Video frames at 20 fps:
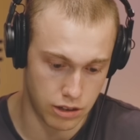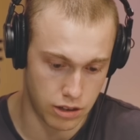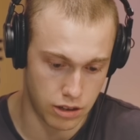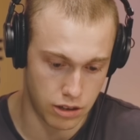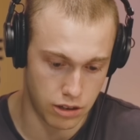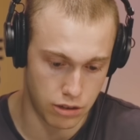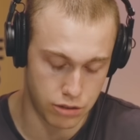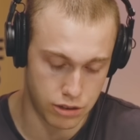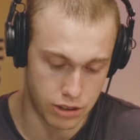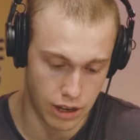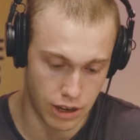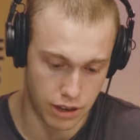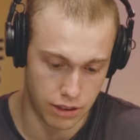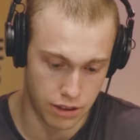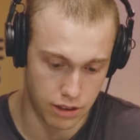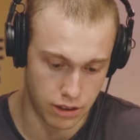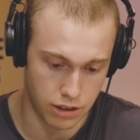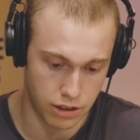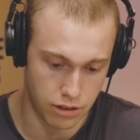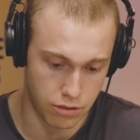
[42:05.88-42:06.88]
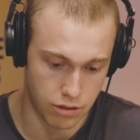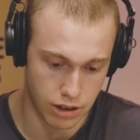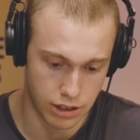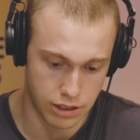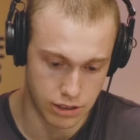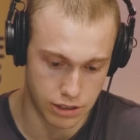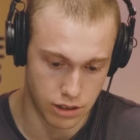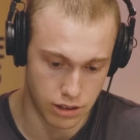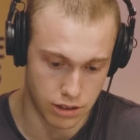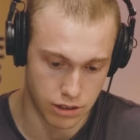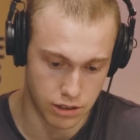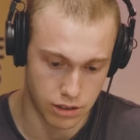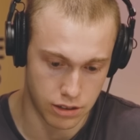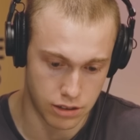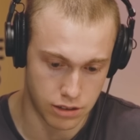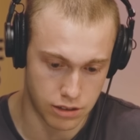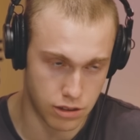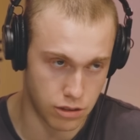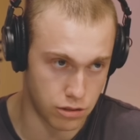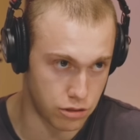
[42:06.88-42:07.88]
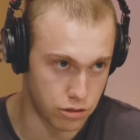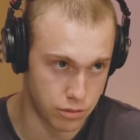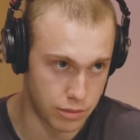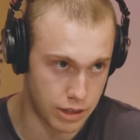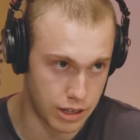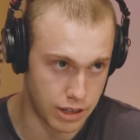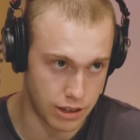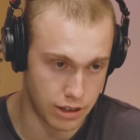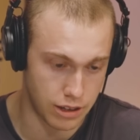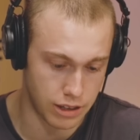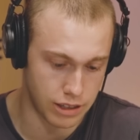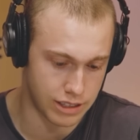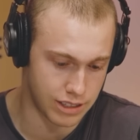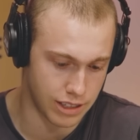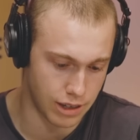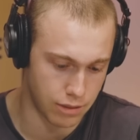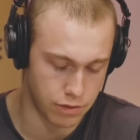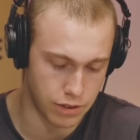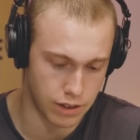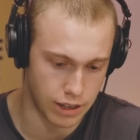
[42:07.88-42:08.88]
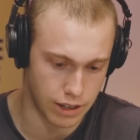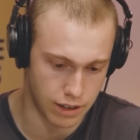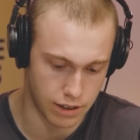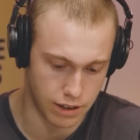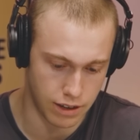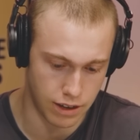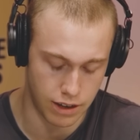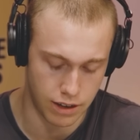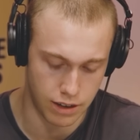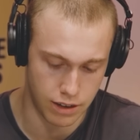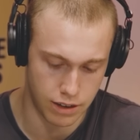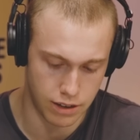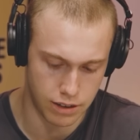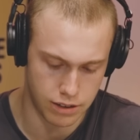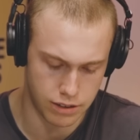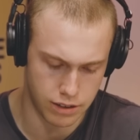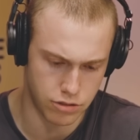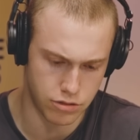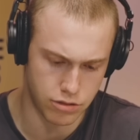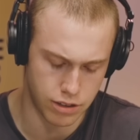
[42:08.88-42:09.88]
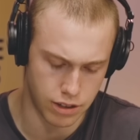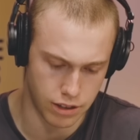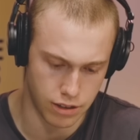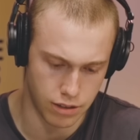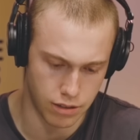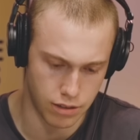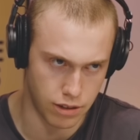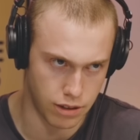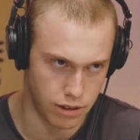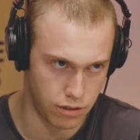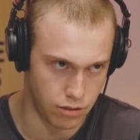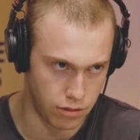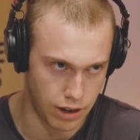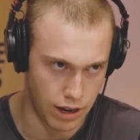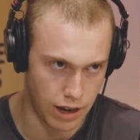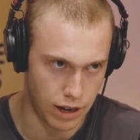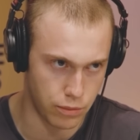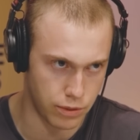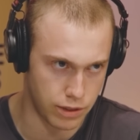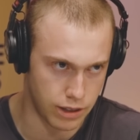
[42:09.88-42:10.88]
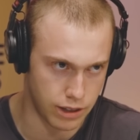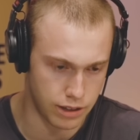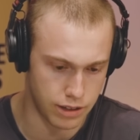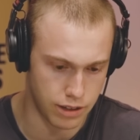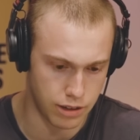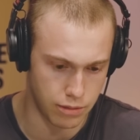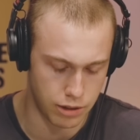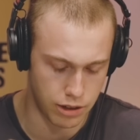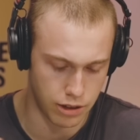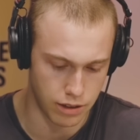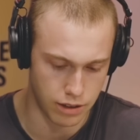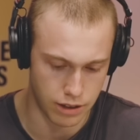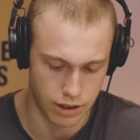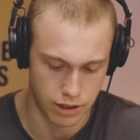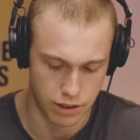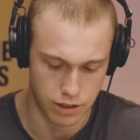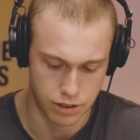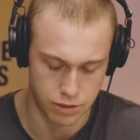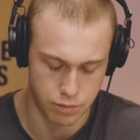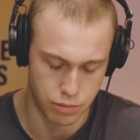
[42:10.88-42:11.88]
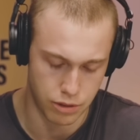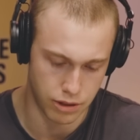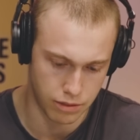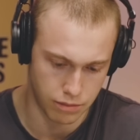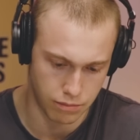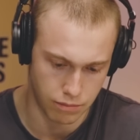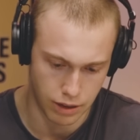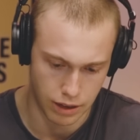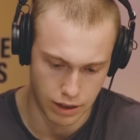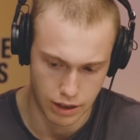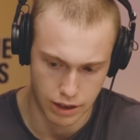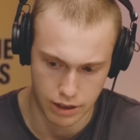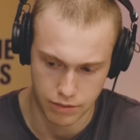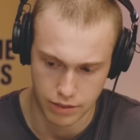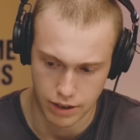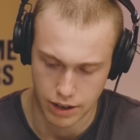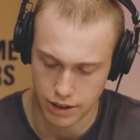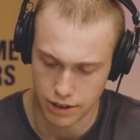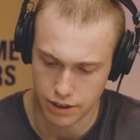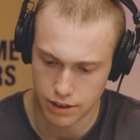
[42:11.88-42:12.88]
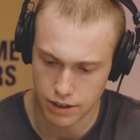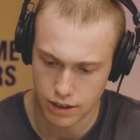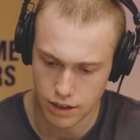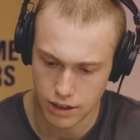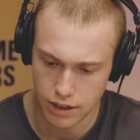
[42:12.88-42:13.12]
You said that you guys aren't on social media except for LinkedIn. It's interesting that you're down with LinkedIn, but not the others, but I kind of get it.